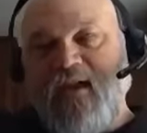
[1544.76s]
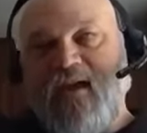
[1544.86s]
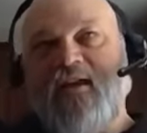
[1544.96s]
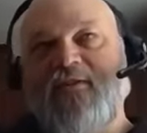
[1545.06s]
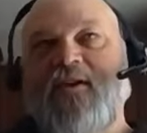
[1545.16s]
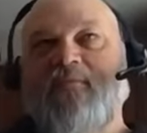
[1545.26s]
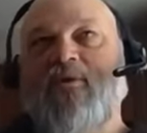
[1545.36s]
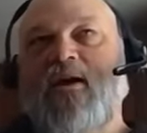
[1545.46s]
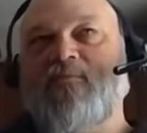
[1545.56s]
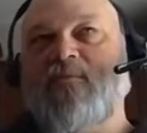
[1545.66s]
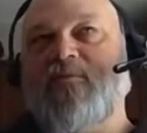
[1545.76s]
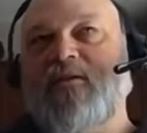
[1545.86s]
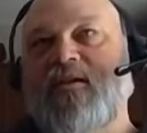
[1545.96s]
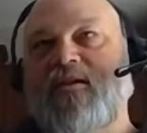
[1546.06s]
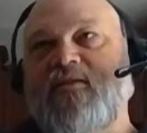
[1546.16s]
And I think
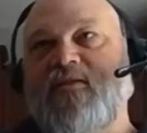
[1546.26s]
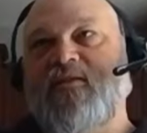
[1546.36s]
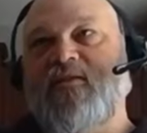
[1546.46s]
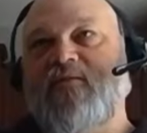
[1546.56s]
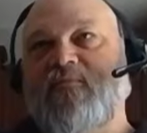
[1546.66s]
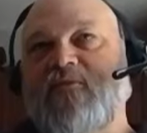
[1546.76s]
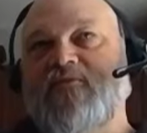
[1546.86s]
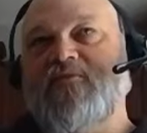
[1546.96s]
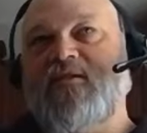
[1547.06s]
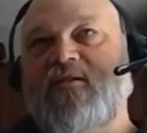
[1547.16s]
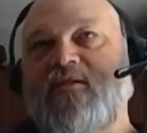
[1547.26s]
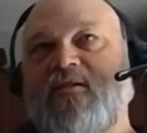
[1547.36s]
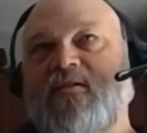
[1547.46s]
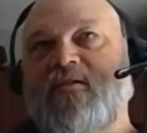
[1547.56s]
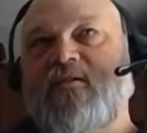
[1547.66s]
probably the the most
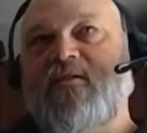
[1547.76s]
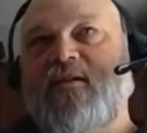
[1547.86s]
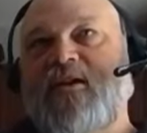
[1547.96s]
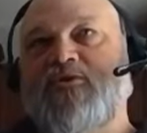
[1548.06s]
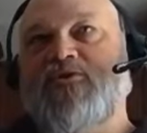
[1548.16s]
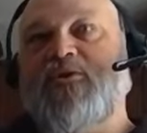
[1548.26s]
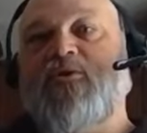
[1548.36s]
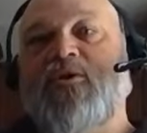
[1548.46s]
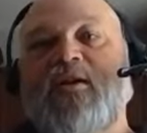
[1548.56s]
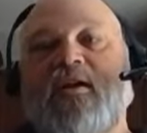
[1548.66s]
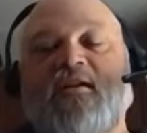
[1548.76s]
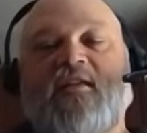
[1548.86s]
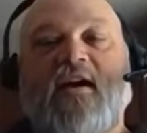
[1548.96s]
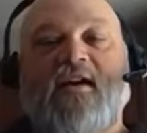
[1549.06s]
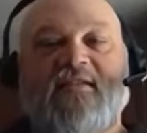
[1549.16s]
enduring and
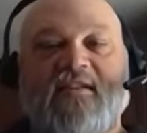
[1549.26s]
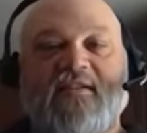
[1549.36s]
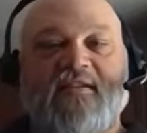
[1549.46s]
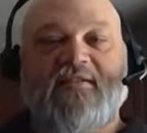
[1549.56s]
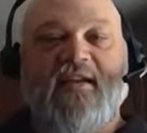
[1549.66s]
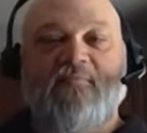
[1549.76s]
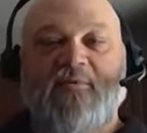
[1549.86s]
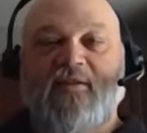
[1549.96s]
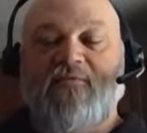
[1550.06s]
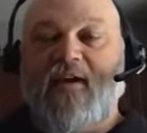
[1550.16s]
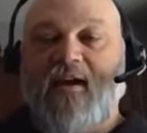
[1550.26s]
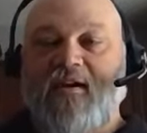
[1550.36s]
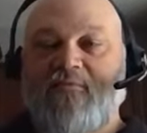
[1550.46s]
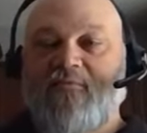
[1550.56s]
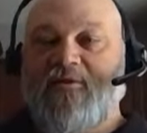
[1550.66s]
classic example of
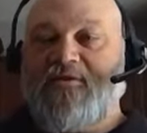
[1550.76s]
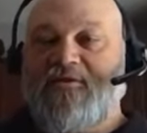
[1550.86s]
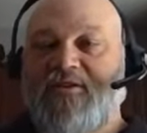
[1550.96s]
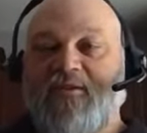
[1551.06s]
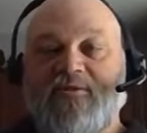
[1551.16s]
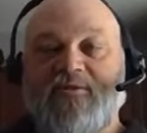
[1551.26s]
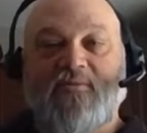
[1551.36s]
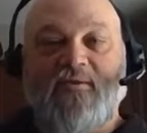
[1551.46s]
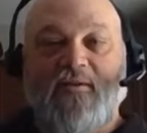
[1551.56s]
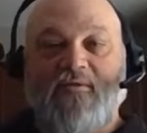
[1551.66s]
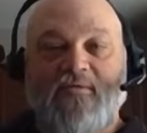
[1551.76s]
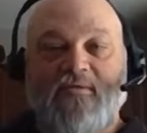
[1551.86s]
that was Jim Cirillo,